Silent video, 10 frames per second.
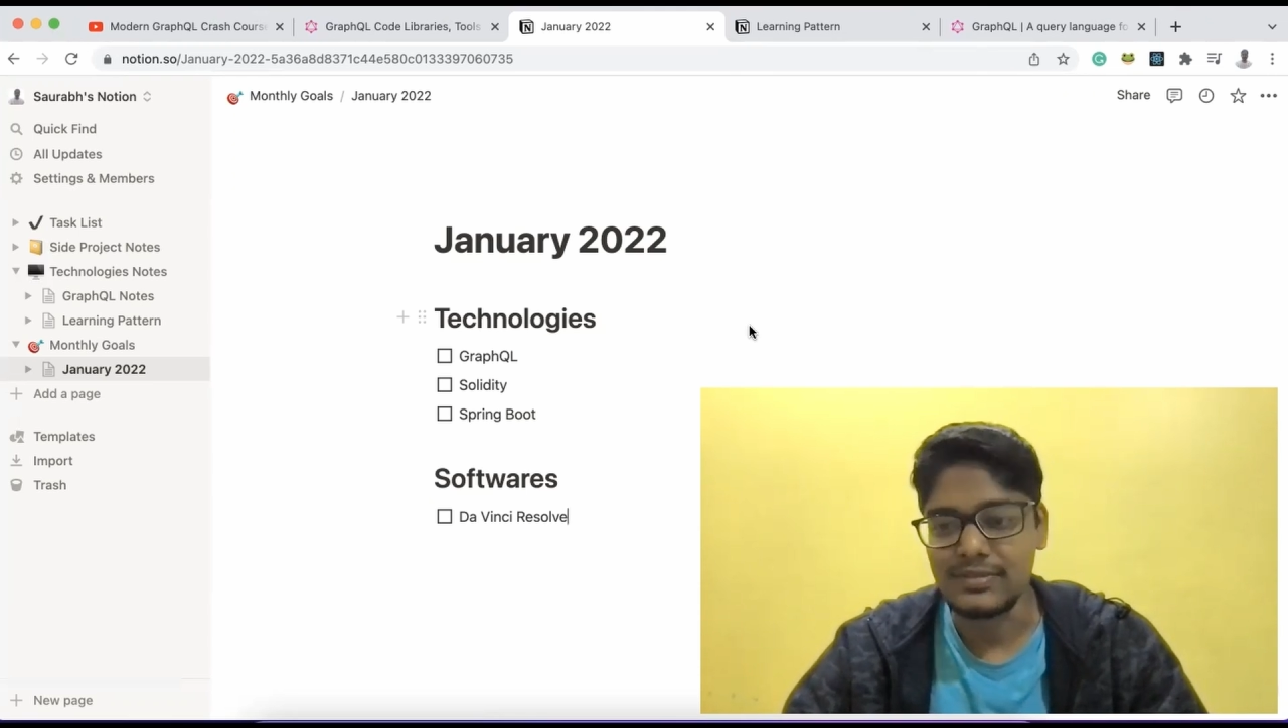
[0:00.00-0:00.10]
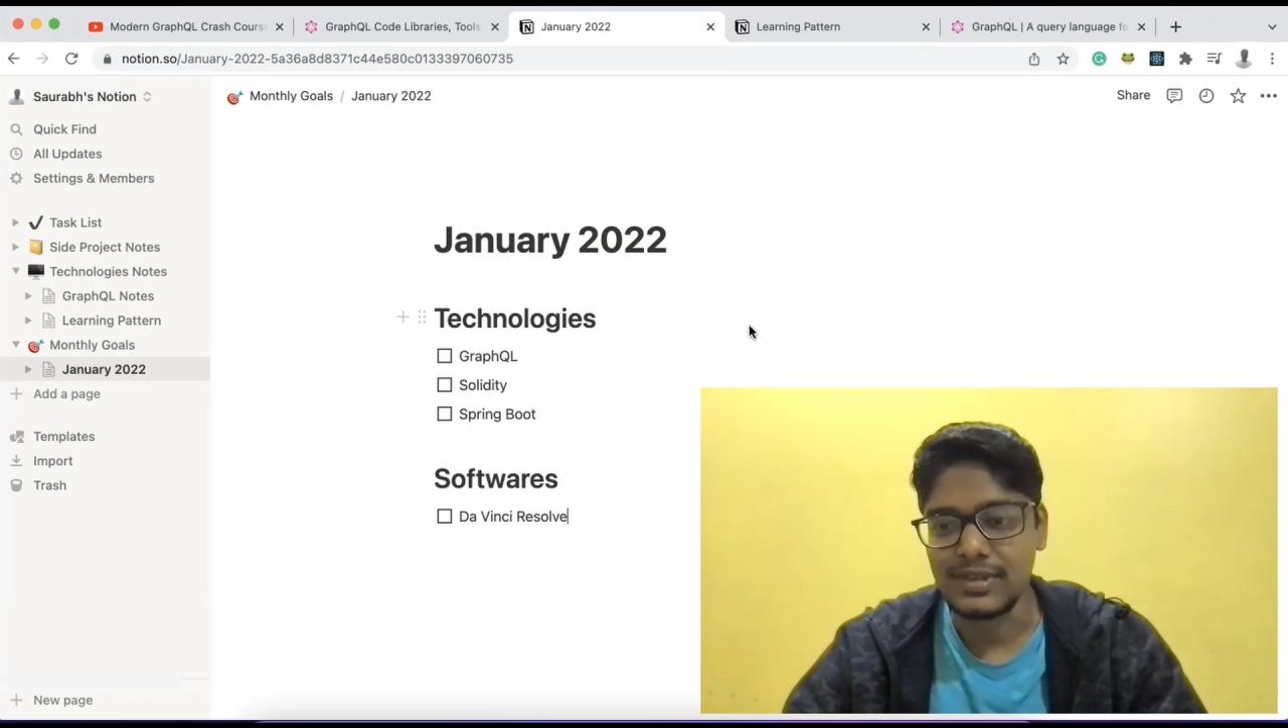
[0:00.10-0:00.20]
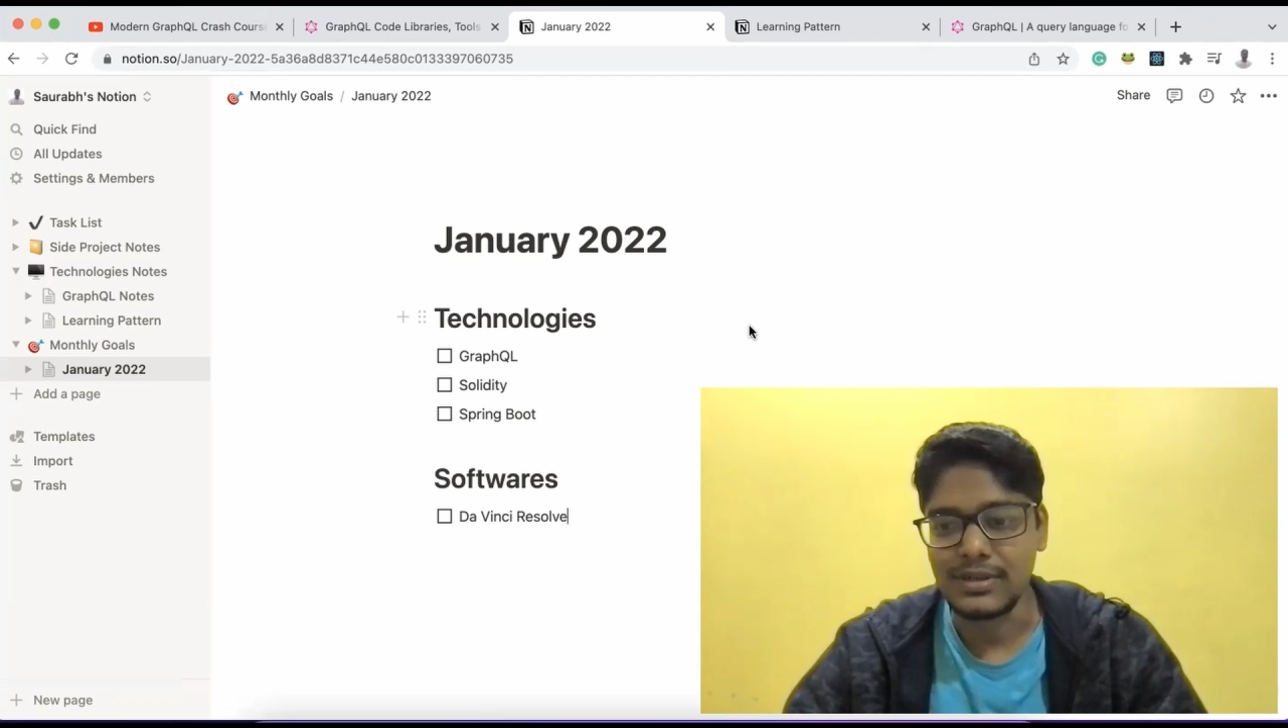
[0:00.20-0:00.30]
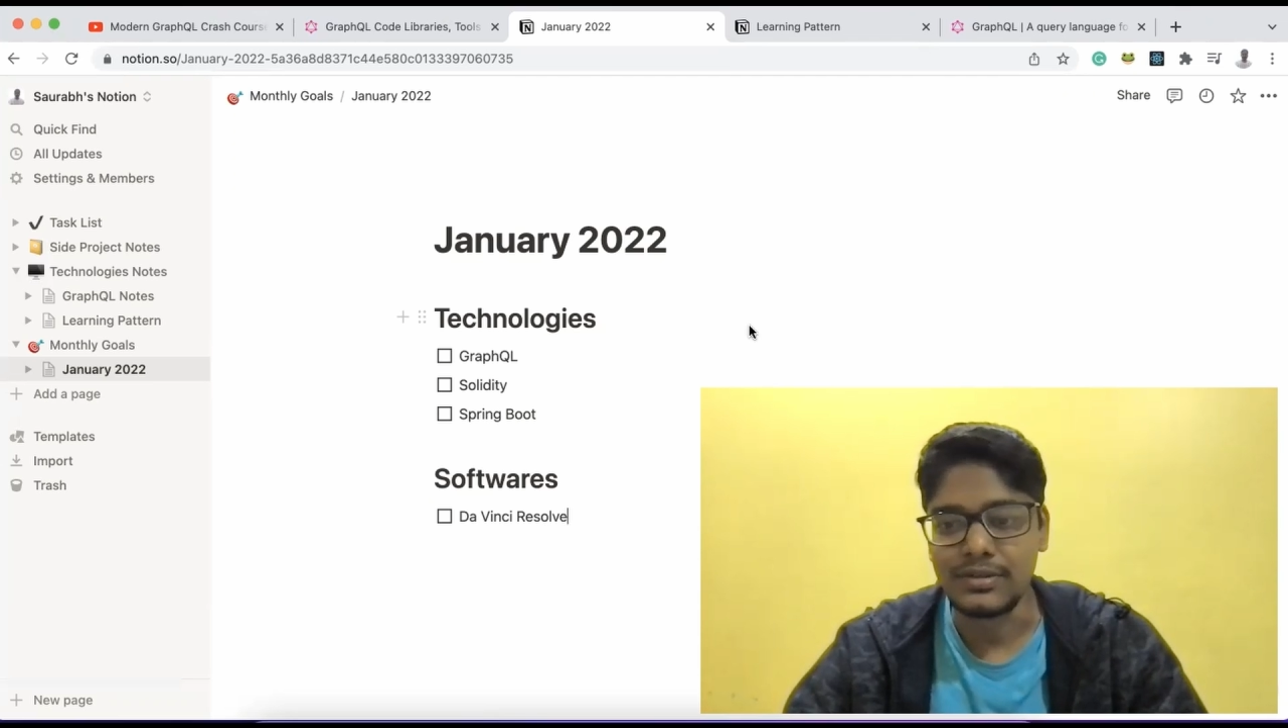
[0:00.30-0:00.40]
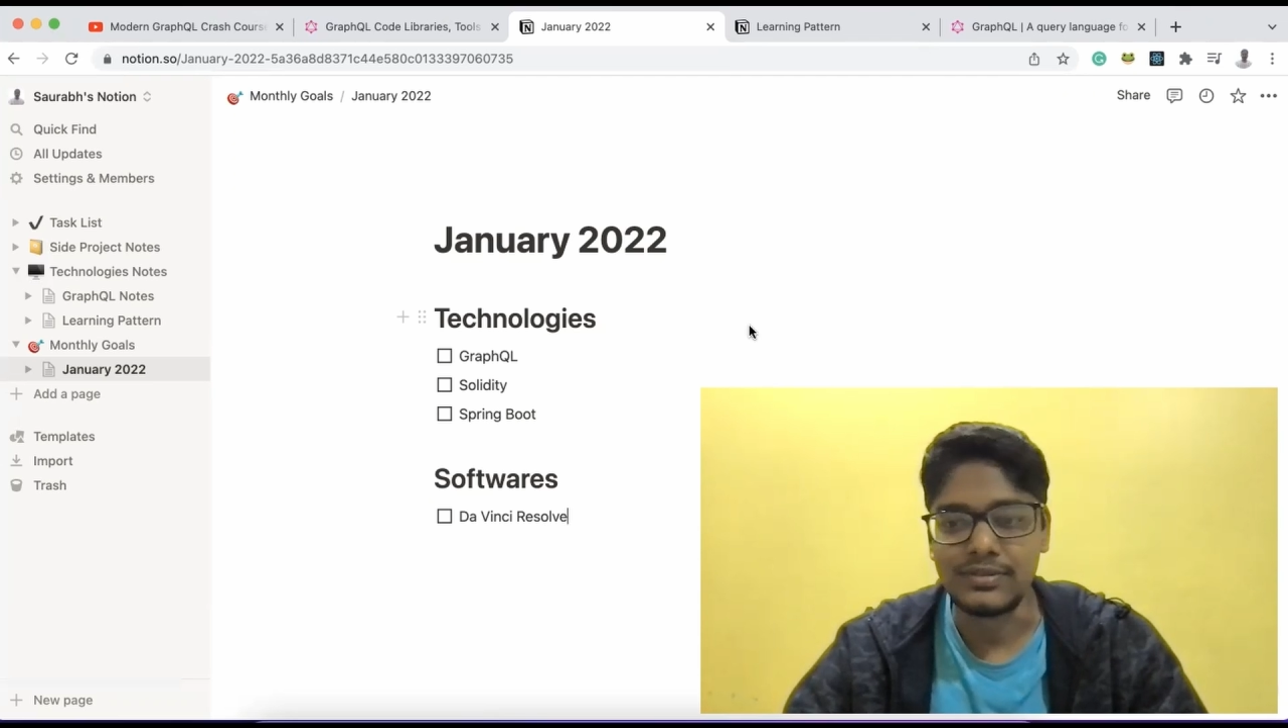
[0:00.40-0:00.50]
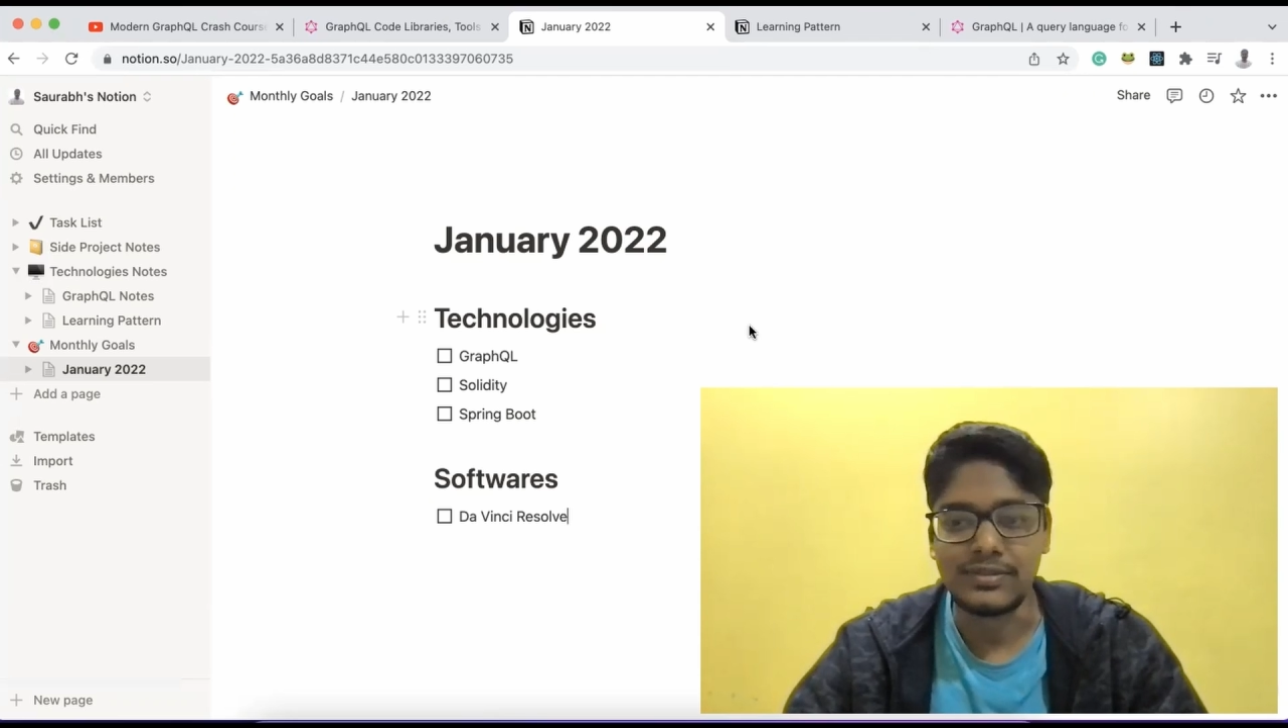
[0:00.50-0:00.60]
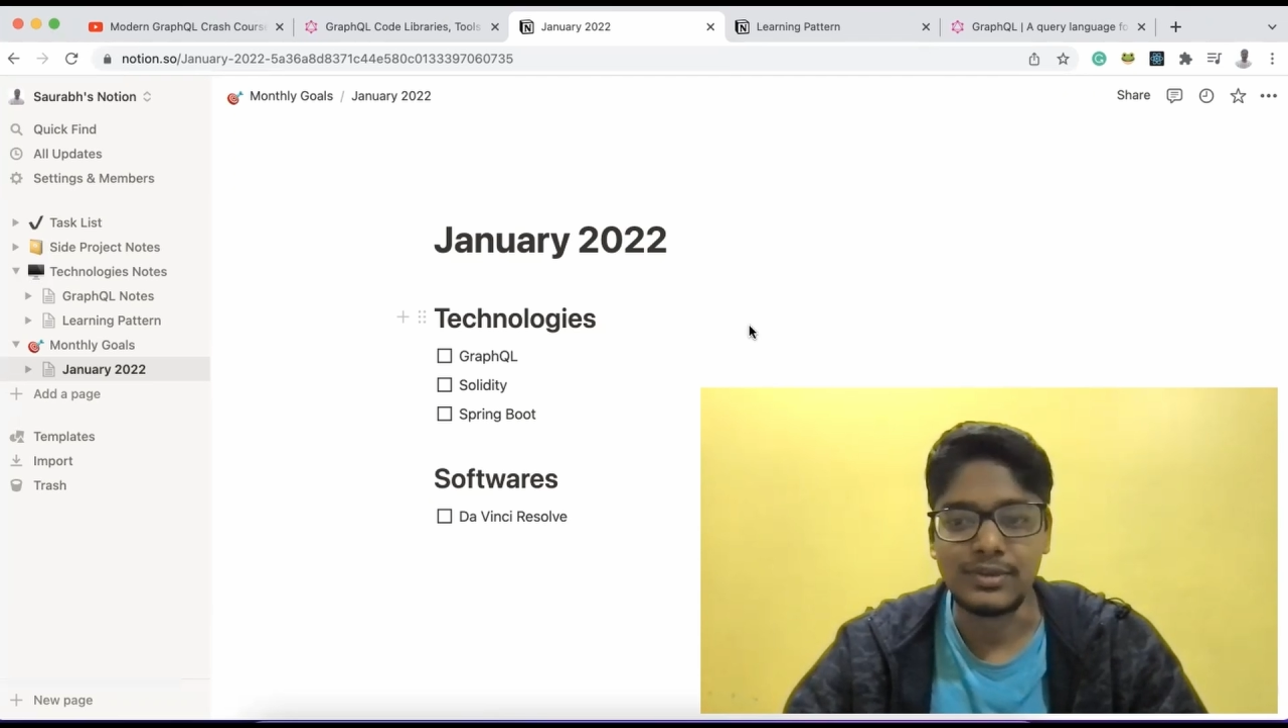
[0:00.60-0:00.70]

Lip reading: way of